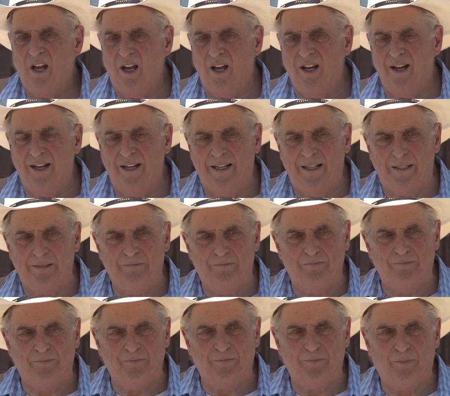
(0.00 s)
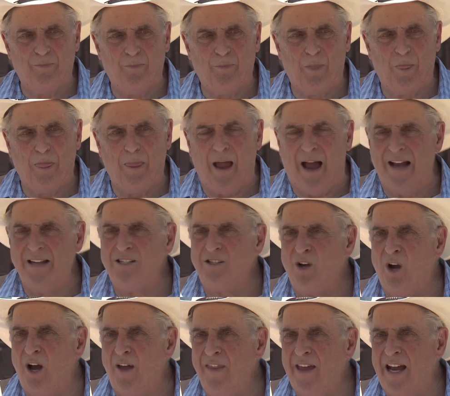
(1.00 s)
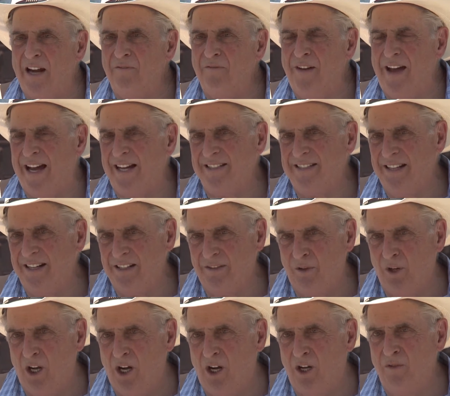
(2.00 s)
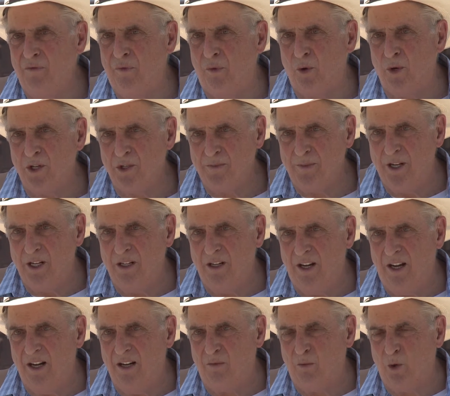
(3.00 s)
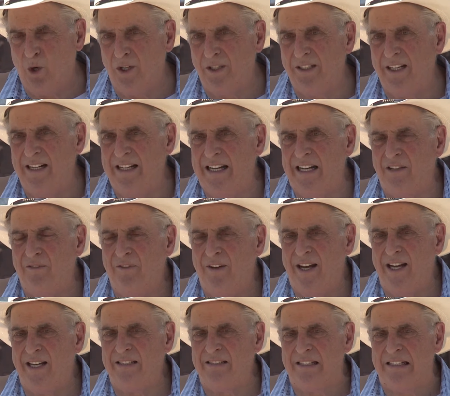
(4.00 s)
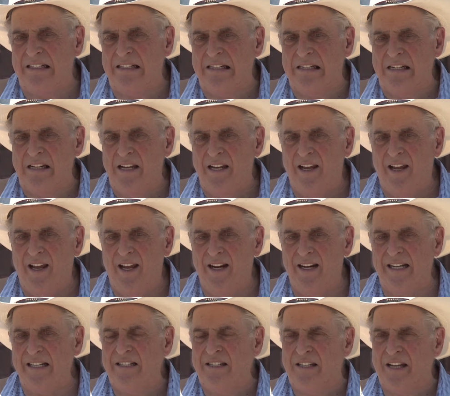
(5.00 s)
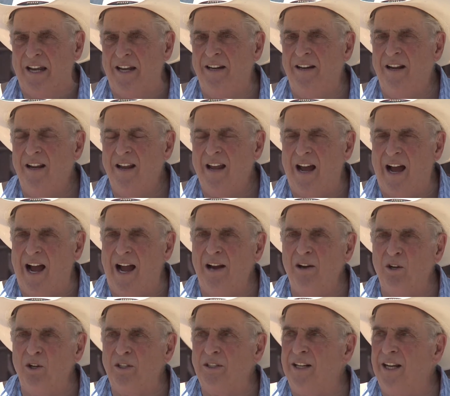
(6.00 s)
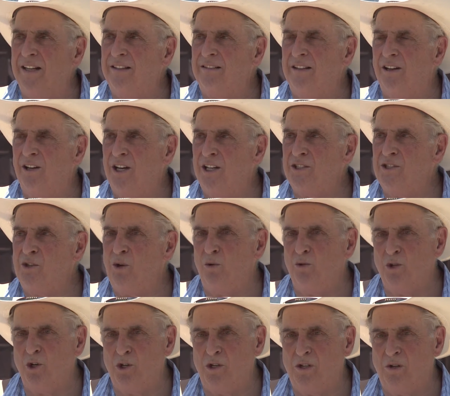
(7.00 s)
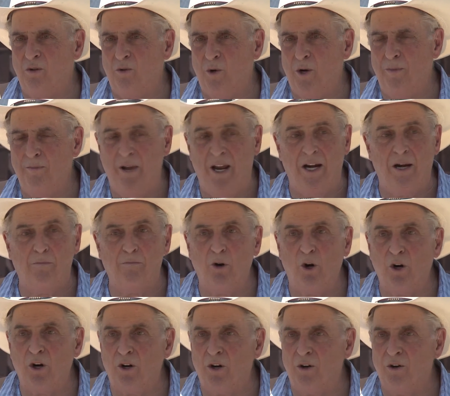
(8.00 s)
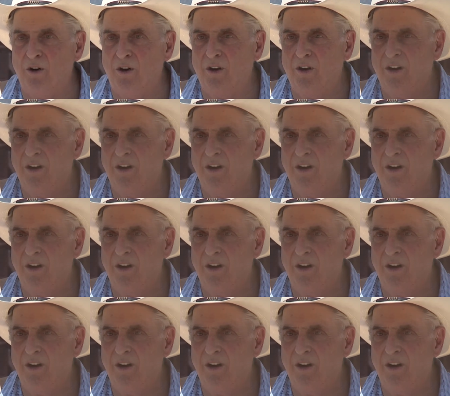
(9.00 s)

um, I saw that facet of law enforcement and I worked in that facet. And I said I looked at the lost soldiers' story being a murder